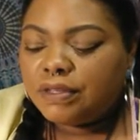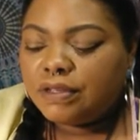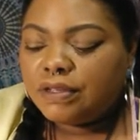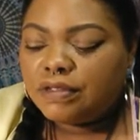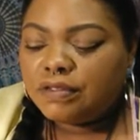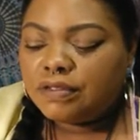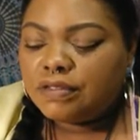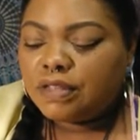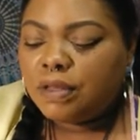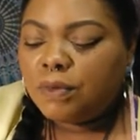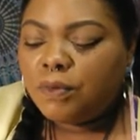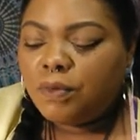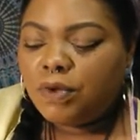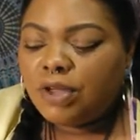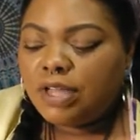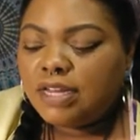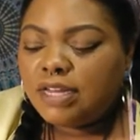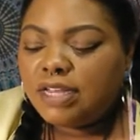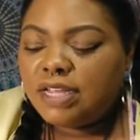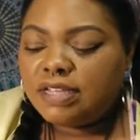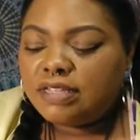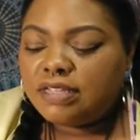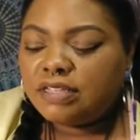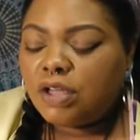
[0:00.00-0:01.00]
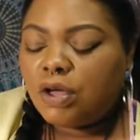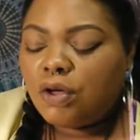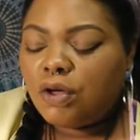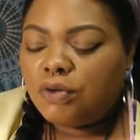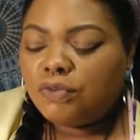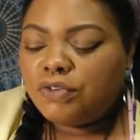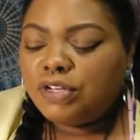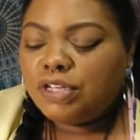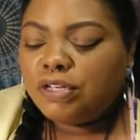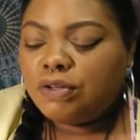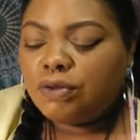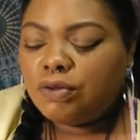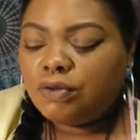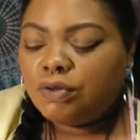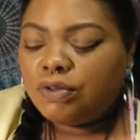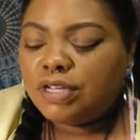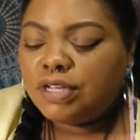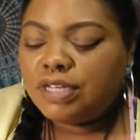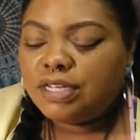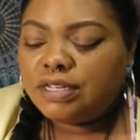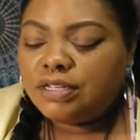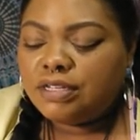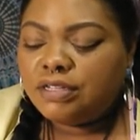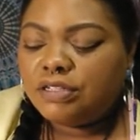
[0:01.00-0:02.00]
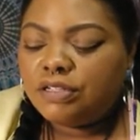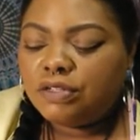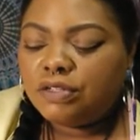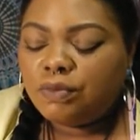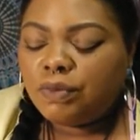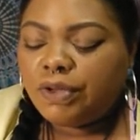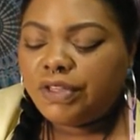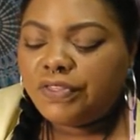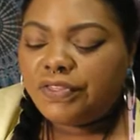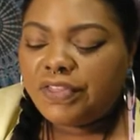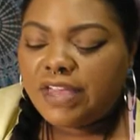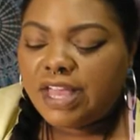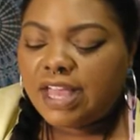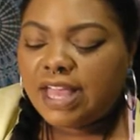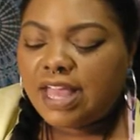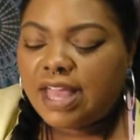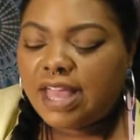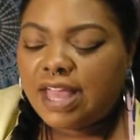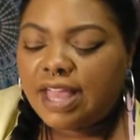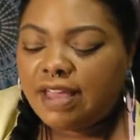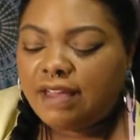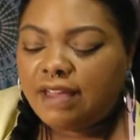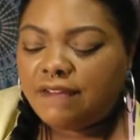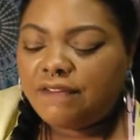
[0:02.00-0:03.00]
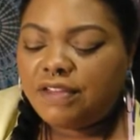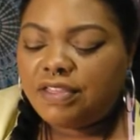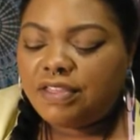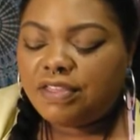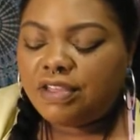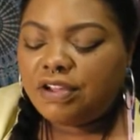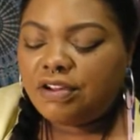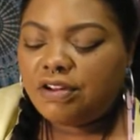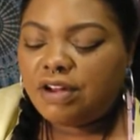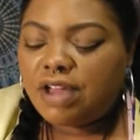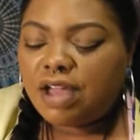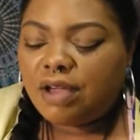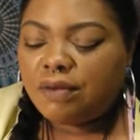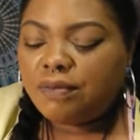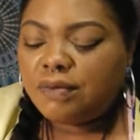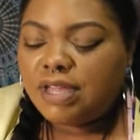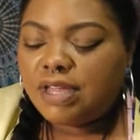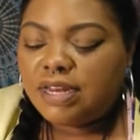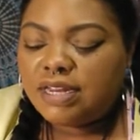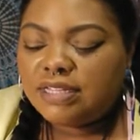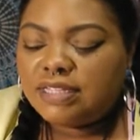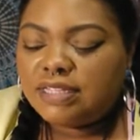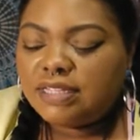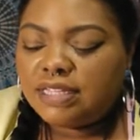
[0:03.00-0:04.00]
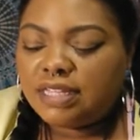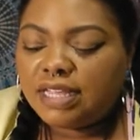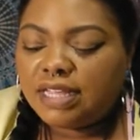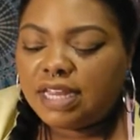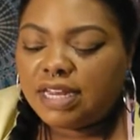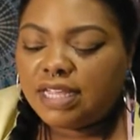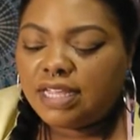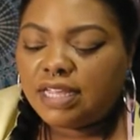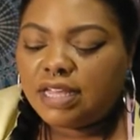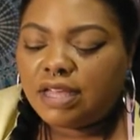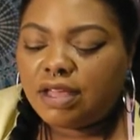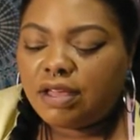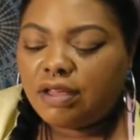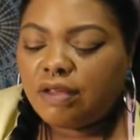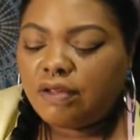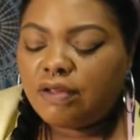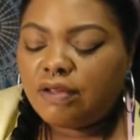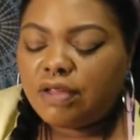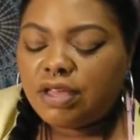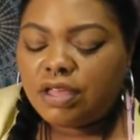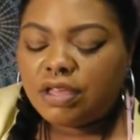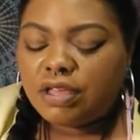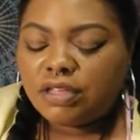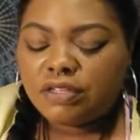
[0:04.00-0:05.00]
Someone is holding on to what they have and they're not ready to let it go.